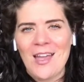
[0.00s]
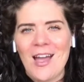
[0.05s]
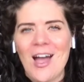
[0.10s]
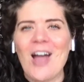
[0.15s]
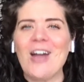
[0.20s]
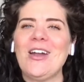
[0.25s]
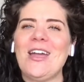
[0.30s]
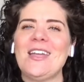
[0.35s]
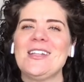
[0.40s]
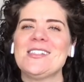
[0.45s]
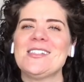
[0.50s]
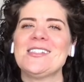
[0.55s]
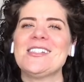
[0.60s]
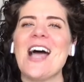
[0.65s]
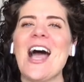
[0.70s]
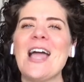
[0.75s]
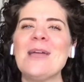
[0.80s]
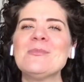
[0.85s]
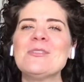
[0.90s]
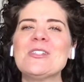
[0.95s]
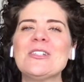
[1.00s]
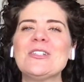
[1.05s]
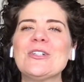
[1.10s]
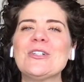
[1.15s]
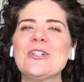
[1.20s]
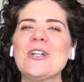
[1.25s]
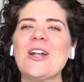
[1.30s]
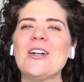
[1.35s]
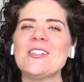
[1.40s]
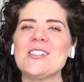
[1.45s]
All right, time to
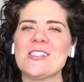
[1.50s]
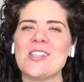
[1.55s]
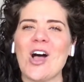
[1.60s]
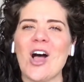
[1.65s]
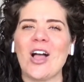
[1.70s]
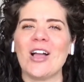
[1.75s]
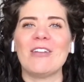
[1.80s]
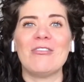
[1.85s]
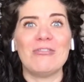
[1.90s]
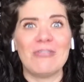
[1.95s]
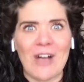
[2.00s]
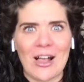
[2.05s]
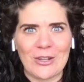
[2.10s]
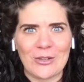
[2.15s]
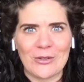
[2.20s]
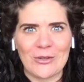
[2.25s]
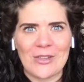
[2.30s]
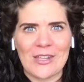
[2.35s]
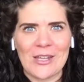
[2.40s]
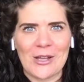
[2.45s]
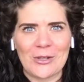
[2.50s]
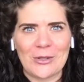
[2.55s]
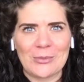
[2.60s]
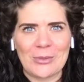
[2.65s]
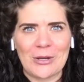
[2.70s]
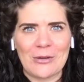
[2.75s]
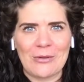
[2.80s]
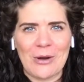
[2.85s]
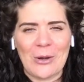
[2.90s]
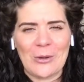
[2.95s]
learn our song, Follow the Yellow
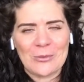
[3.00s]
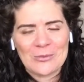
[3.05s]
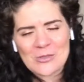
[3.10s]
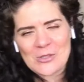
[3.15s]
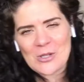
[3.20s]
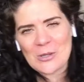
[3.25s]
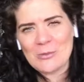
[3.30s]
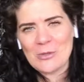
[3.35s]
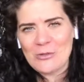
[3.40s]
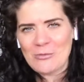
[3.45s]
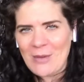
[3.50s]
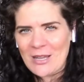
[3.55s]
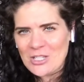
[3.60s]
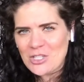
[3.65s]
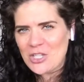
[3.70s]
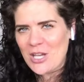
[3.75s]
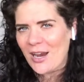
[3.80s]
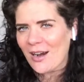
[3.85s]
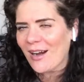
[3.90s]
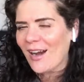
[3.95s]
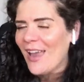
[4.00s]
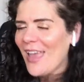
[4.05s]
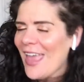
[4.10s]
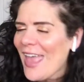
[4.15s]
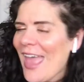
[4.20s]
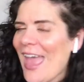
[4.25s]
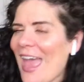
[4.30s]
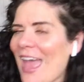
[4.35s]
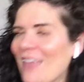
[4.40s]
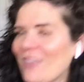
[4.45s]
Brick Road. So I'll move my chair,
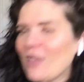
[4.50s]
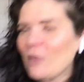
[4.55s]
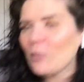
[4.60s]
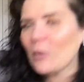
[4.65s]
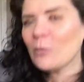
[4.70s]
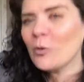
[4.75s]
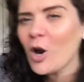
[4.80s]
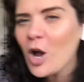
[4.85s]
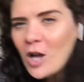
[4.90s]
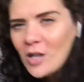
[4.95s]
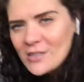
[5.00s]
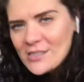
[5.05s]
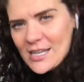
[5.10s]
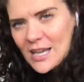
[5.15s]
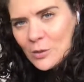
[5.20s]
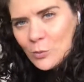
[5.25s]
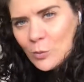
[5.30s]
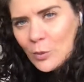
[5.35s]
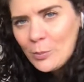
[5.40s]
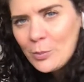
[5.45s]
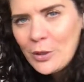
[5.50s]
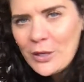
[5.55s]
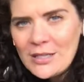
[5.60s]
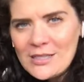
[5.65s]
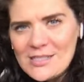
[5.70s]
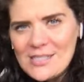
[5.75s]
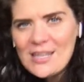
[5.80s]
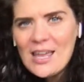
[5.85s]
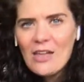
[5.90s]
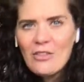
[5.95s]
and then when we're all done, we'll put it
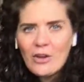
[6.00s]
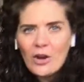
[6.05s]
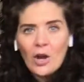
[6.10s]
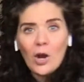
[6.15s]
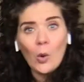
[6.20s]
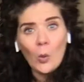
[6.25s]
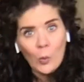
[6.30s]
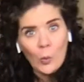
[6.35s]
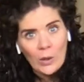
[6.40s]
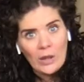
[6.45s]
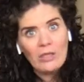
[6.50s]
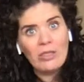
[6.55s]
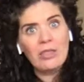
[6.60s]
together with